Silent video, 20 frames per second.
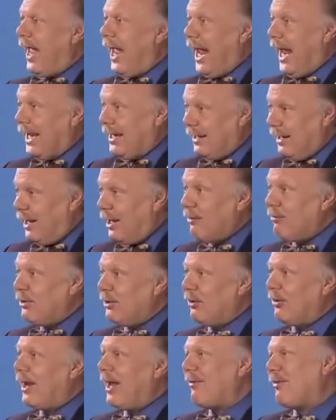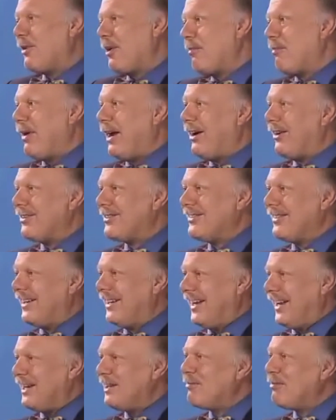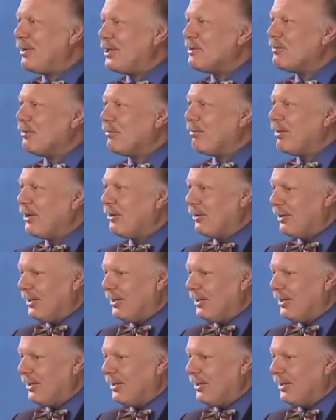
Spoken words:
And if we don't have a comparison, then any pitch would be good